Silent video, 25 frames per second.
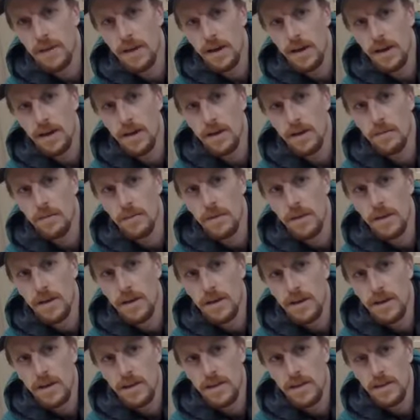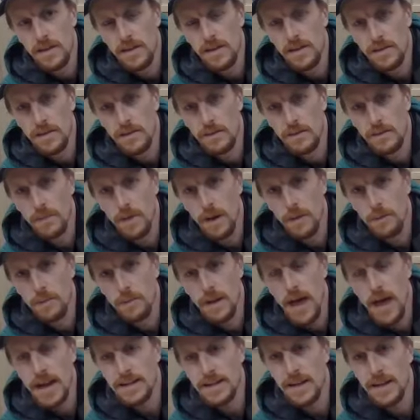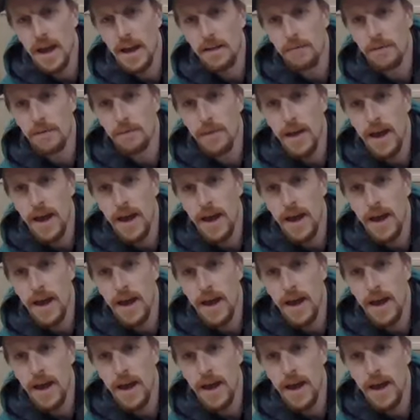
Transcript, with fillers: Um, this is a black diamond